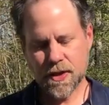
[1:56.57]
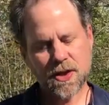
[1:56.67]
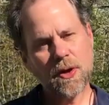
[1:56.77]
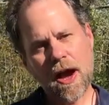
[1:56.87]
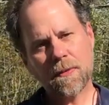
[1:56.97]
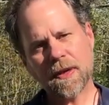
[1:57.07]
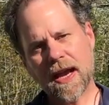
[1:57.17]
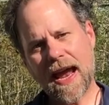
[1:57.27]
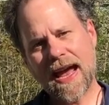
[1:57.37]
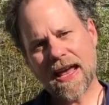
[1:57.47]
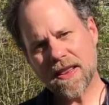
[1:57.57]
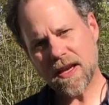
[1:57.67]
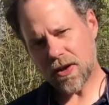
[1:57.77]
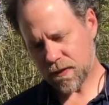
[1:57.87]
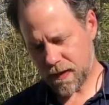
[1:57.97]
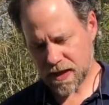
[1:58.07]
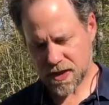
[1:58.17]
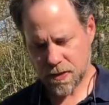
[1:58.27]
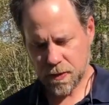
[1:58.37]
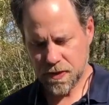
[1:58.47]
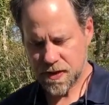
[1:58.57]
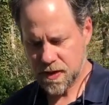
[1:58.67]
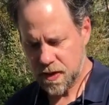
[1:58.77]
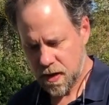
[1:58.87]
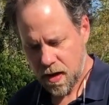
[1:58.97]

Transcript: So now I'm going to add the other vegetables.